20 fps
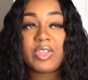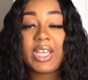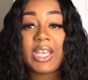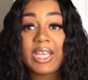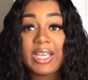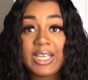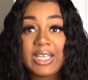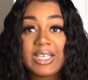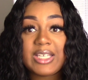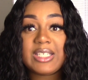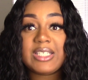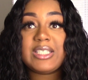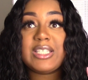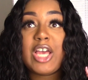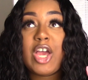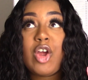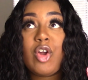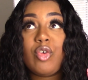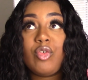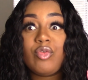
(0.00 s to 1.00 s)
It is
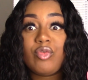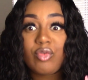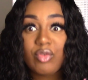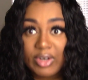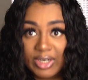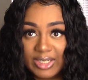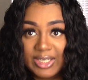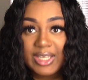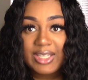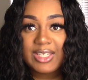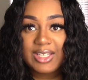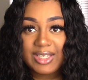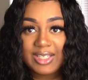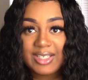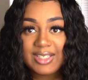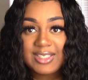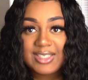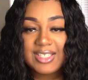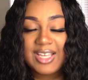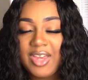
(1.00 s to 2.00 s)

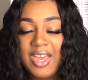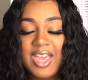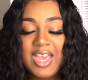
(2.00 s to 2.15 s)
ridiculous.